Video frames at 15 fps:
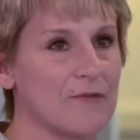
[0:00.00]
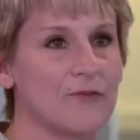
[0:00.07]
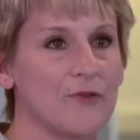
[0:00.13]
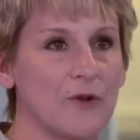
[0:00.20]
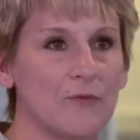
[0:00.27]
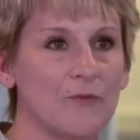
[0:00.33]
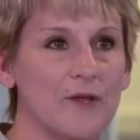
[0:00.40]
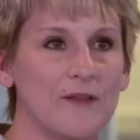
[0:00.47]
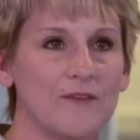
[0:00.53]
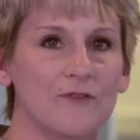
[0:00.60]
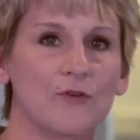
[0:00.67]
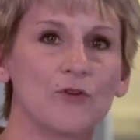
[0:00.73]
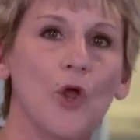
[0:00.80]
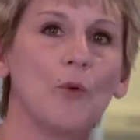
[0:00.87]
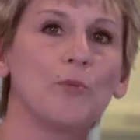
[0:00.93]
you know, it's
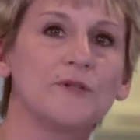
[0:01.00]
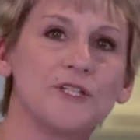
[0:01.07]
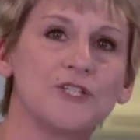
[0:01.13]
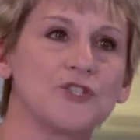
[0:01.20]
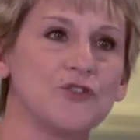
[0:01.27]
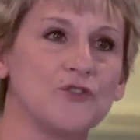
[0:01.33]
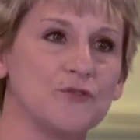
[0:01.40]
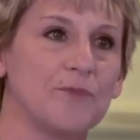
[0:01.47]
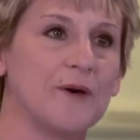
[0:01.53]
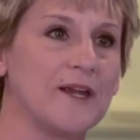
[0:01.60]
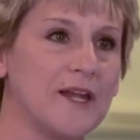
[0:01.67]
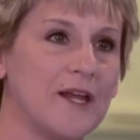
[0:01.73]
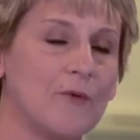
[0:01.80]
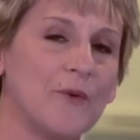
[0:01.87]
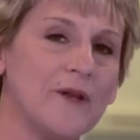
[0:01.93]
global issues issues, but
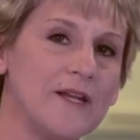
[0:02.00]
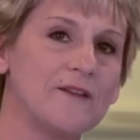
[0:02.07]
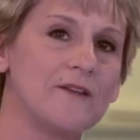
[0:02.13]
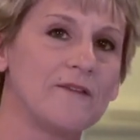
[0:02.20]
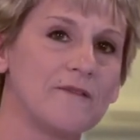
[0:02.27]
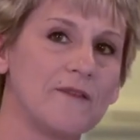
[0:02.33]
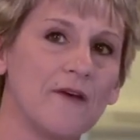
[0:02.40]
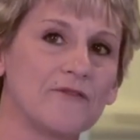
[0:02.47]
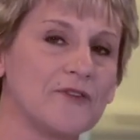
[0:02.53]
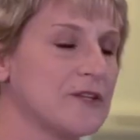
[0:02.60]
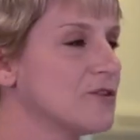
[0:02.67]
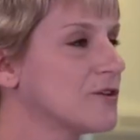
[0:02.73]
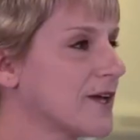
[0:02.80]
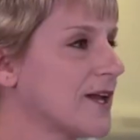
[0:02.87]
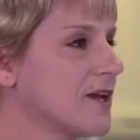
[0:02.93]
we need to definitely
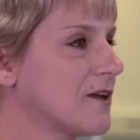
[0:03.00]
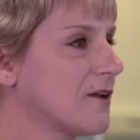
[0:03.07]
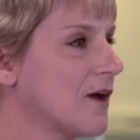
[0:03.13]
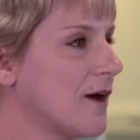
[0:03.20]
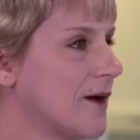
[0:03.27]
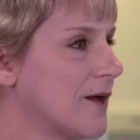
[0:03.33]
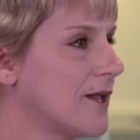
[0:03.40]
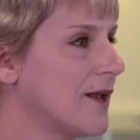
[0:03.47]
look at it uh,